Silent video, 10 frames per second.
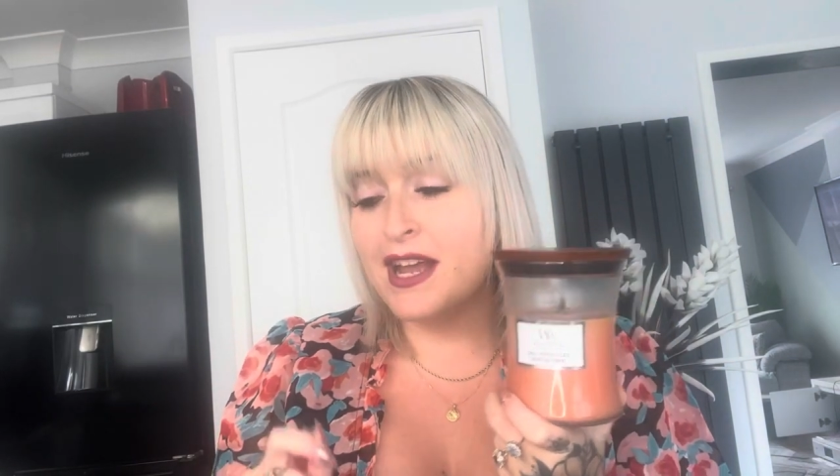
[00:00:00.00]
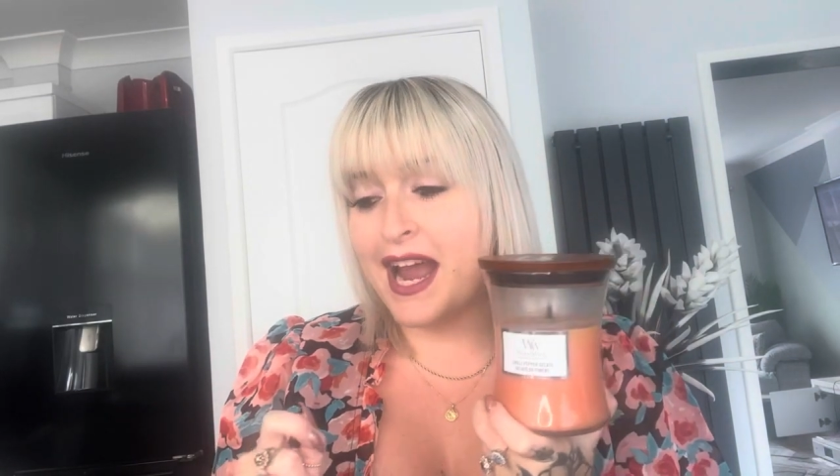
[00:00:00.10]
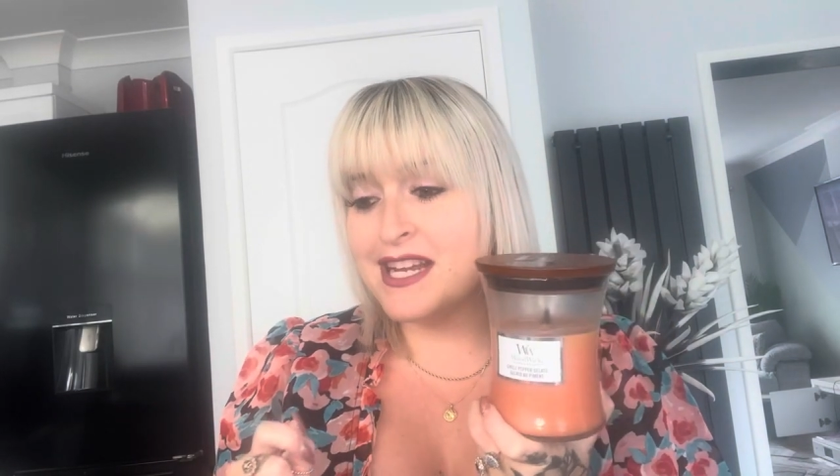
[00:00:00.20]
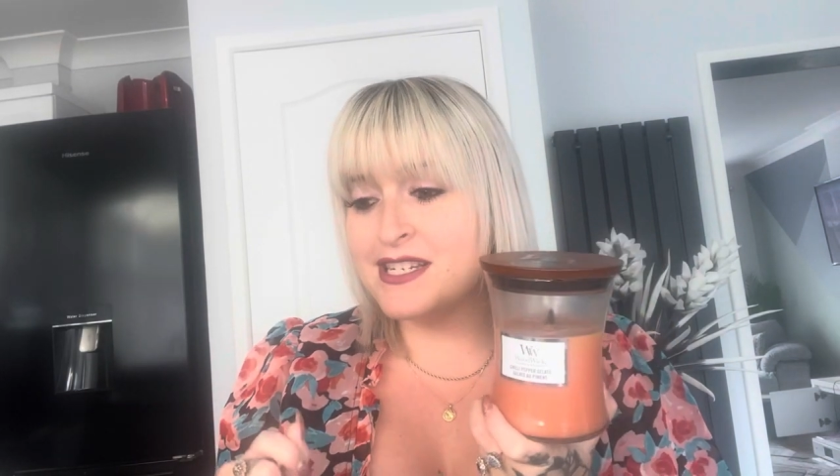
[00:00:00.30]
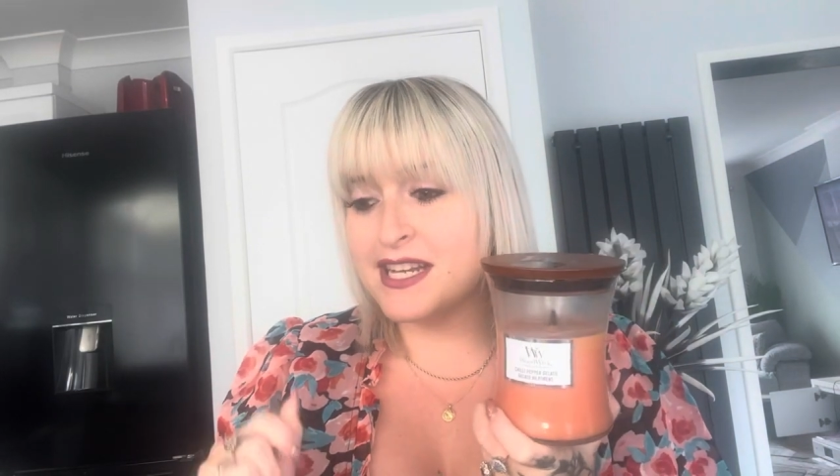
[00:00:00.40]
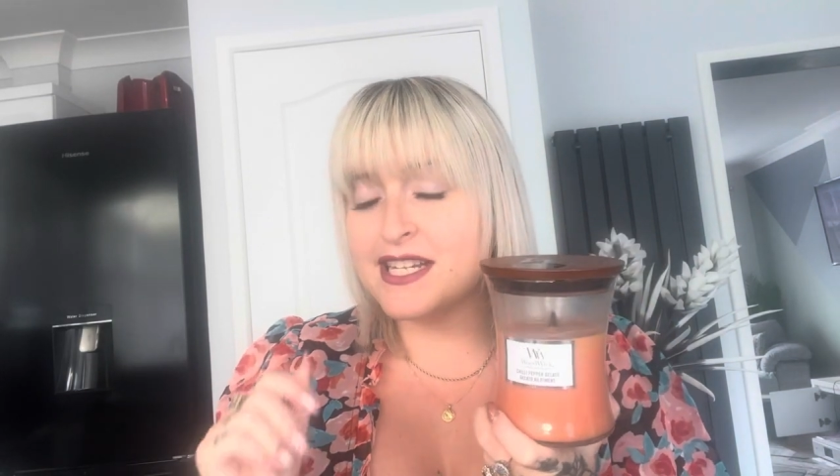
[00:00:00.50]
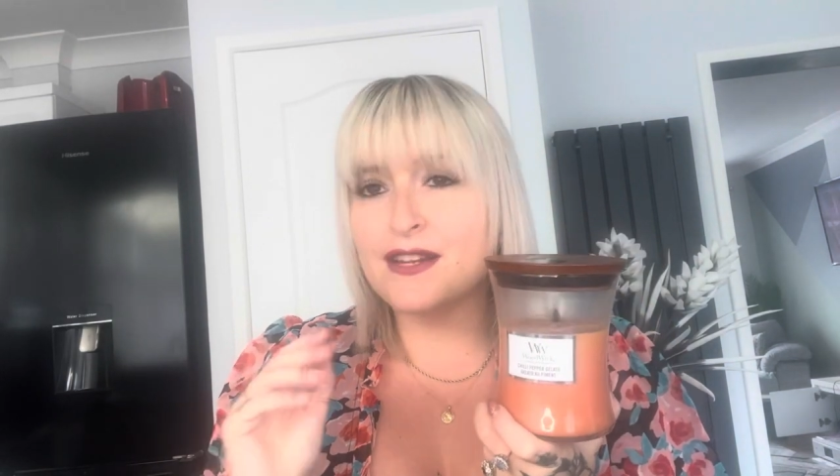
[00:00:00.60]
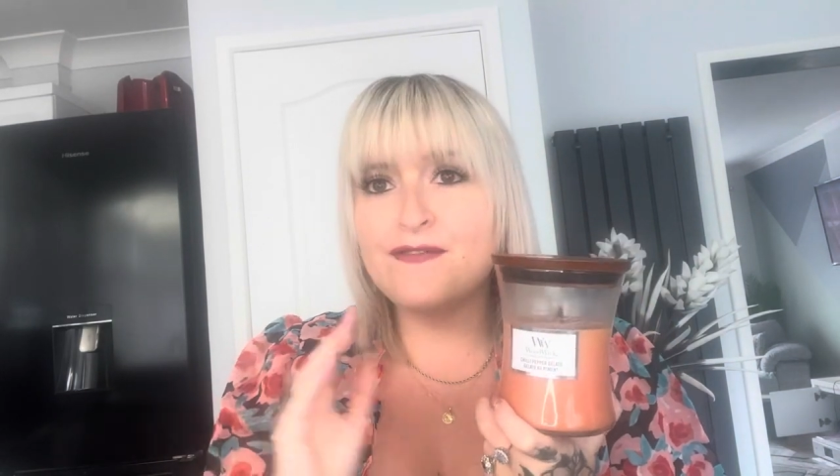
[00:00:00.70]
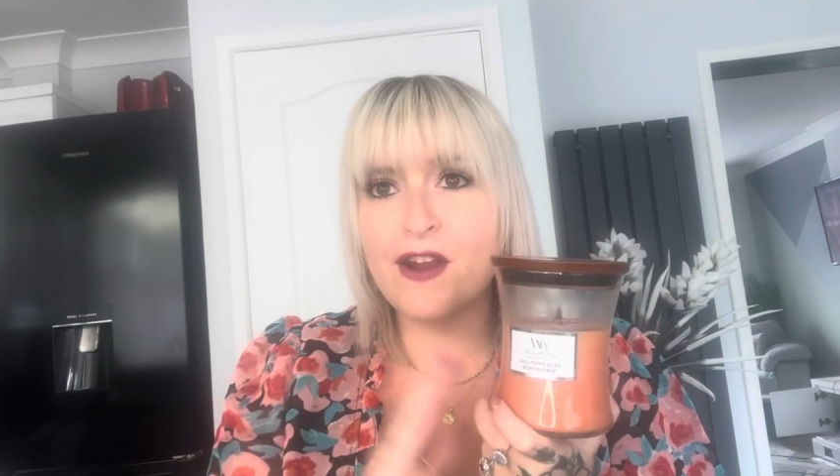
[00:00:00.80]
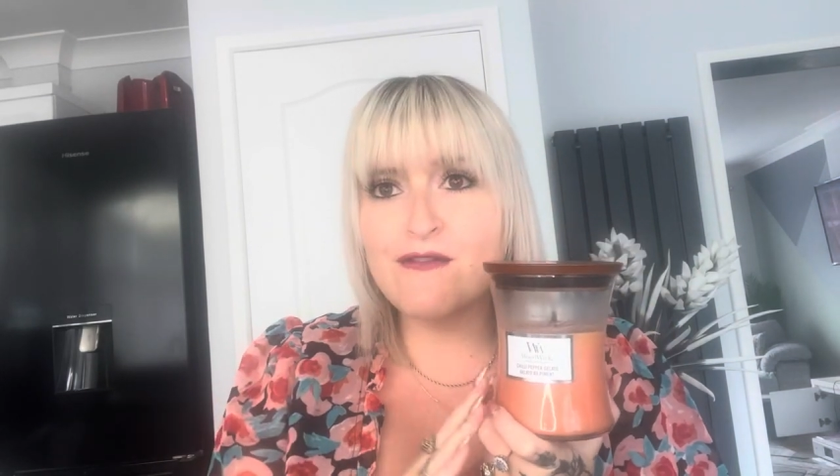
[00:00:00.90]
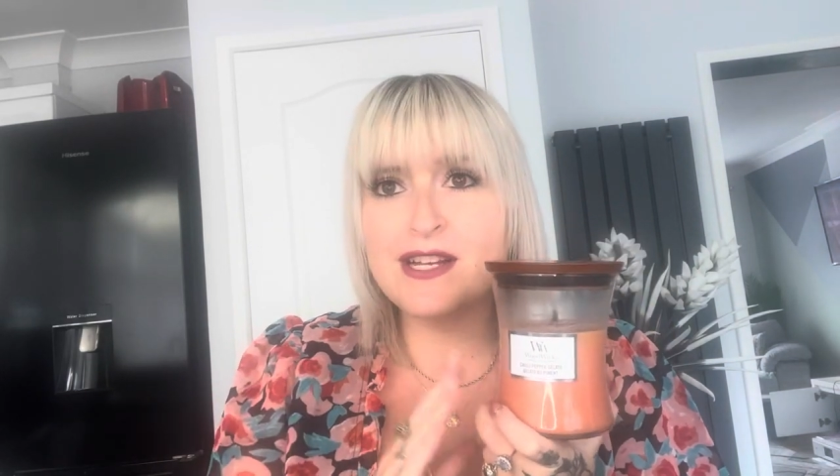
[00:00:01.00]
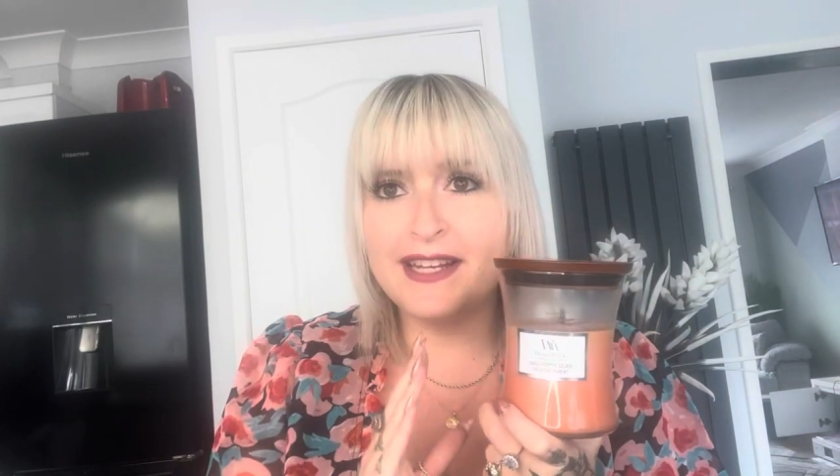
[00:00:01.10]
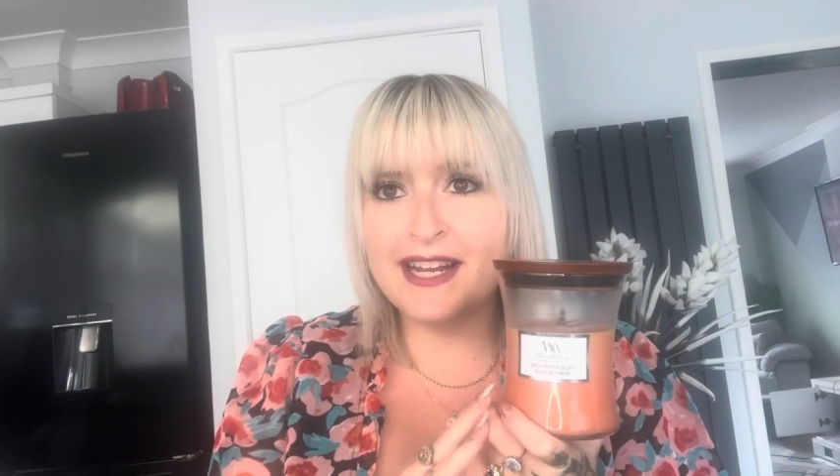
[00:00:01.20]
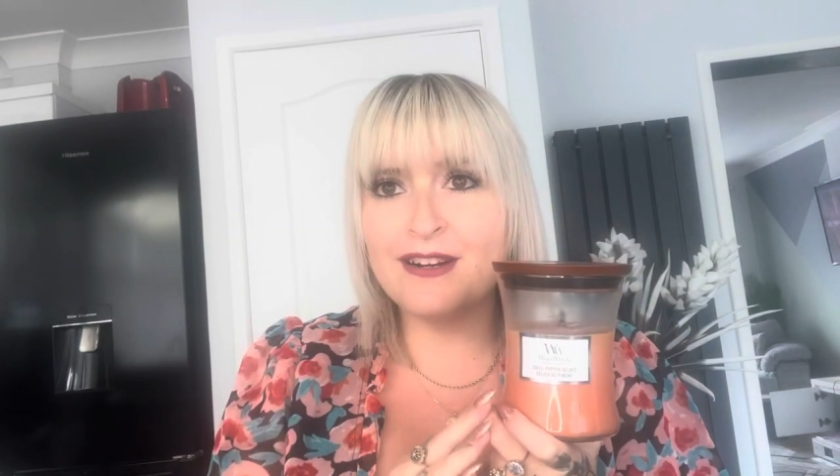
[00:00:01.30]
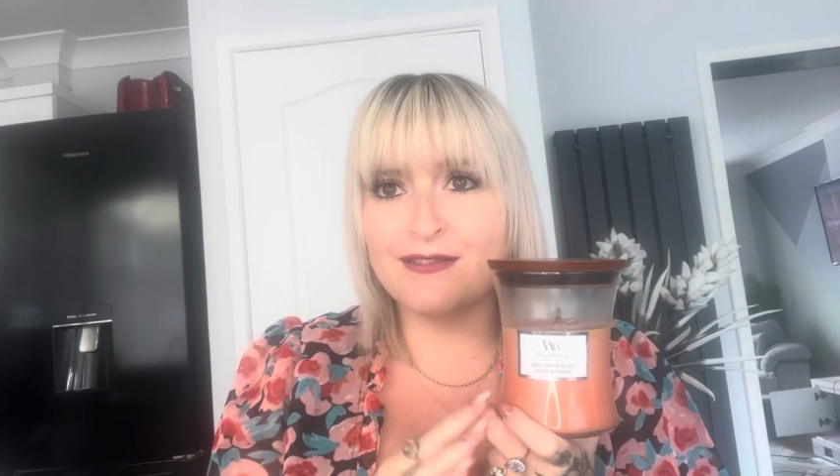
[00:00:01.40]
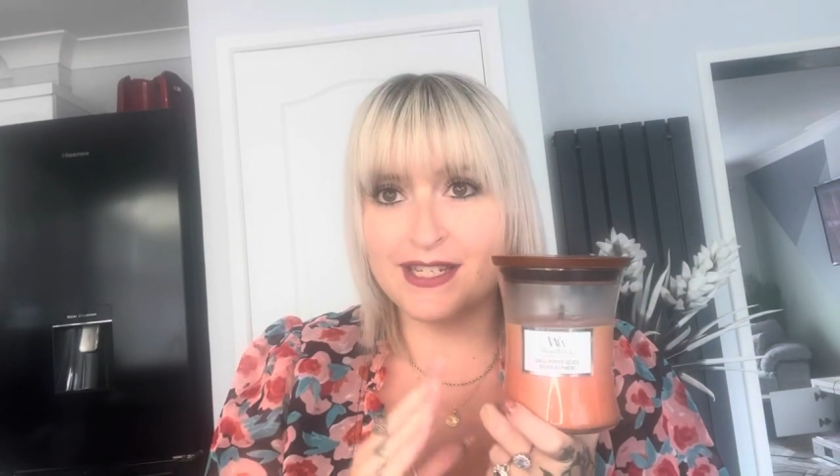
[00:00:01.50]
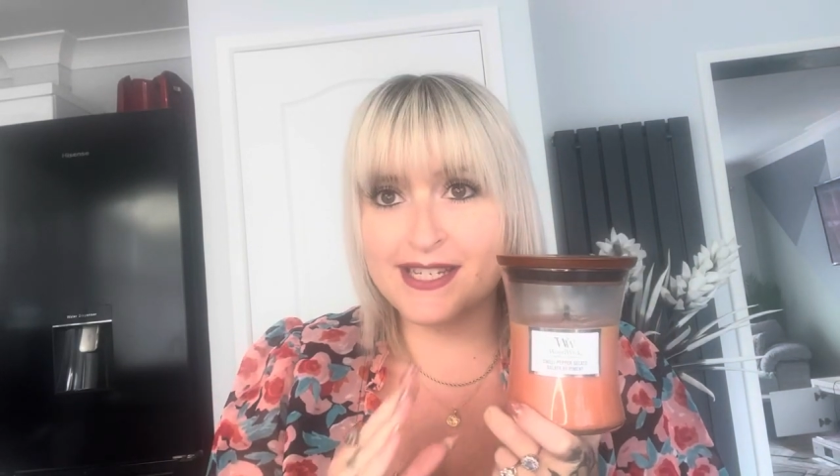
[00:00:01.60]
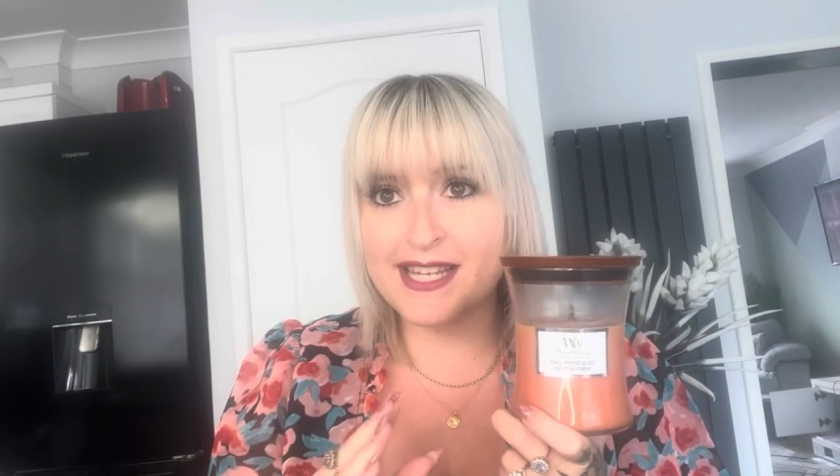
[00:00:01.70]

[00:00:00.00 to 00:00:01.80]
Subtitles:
And it's a very lingering